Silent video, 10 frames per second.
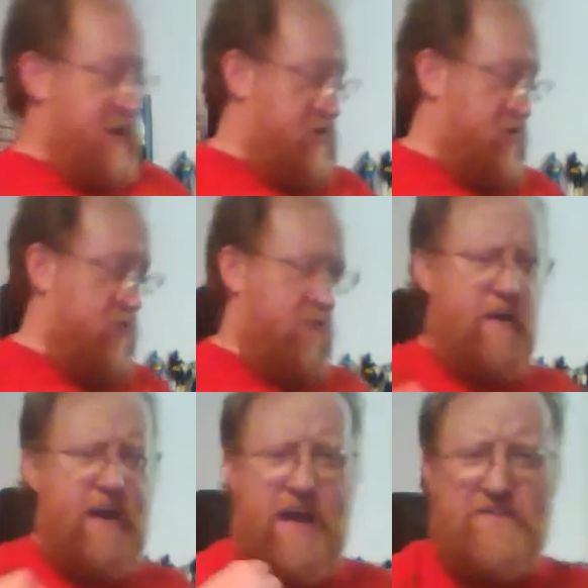chance to show them.
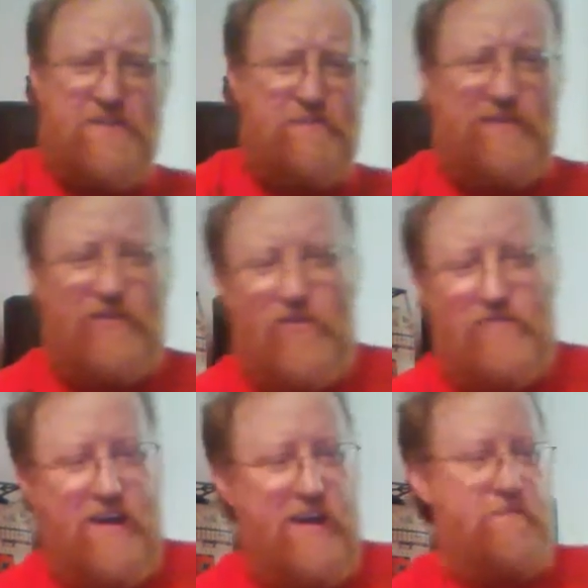If I have, it's been a
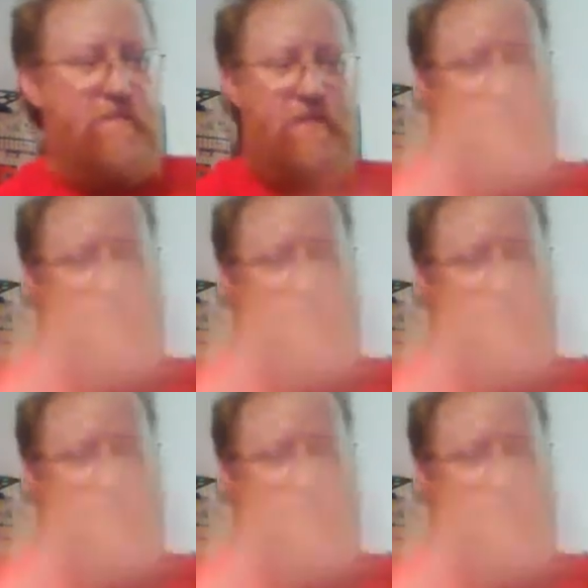long time.